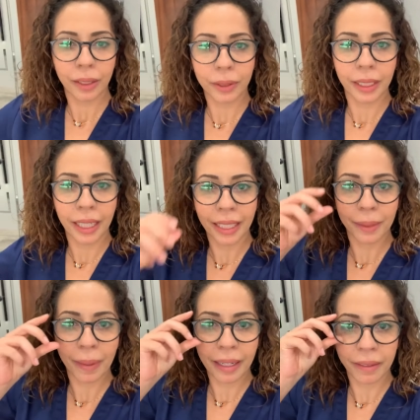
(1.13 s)
today is
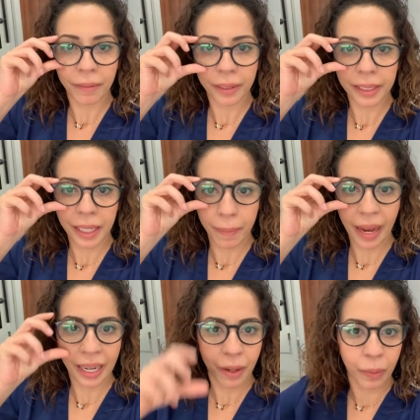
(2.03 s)
my first day
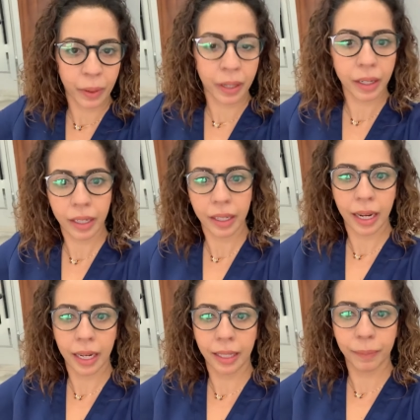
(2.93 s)
back at work.
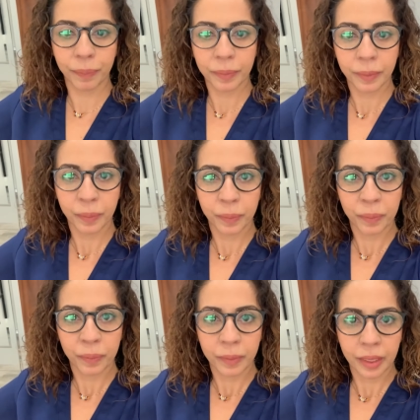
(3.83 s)
Um,
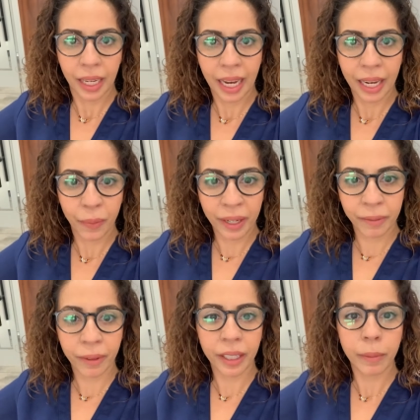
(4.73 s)
I went in
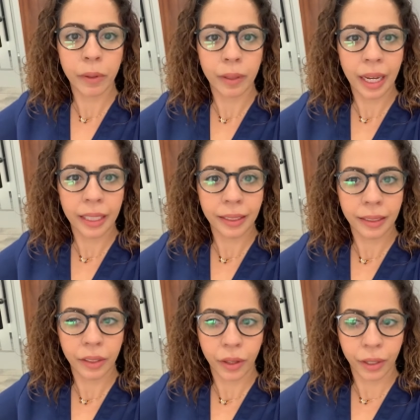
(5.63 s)
for chemo last
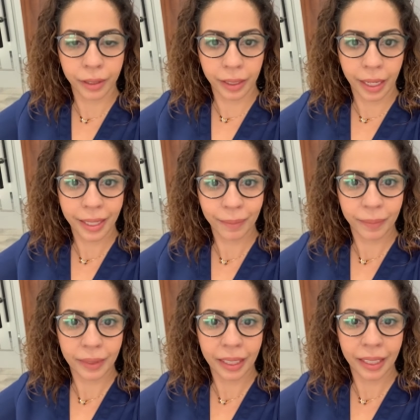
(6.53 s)
Thursday
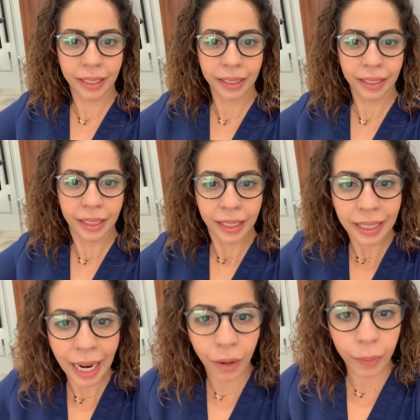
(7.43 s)
and
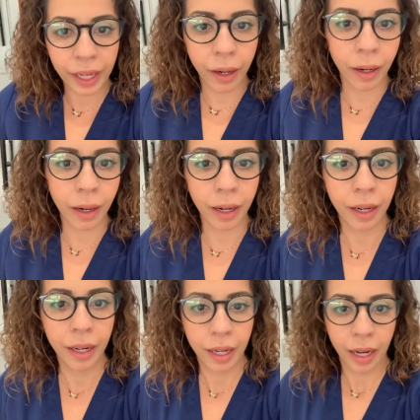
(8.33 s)
now we are
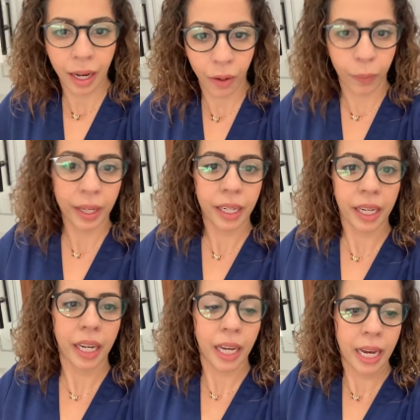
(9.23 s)
a
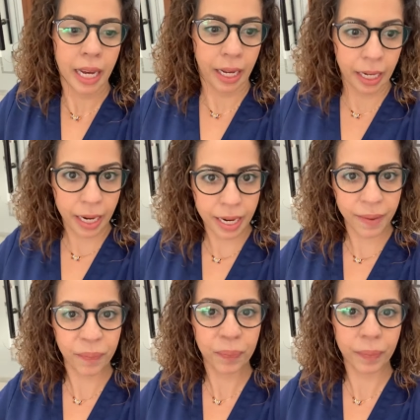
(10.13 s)
week ahead
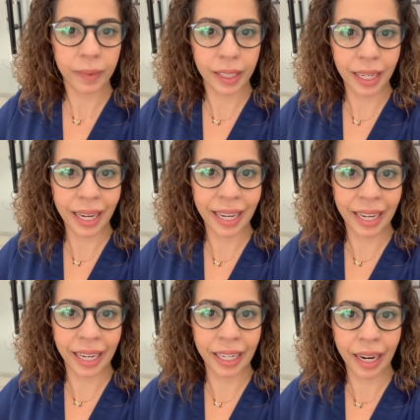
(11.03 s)

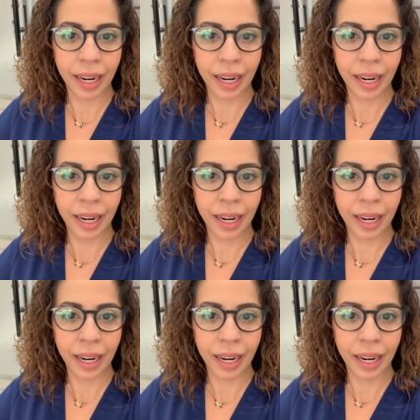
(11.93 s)
and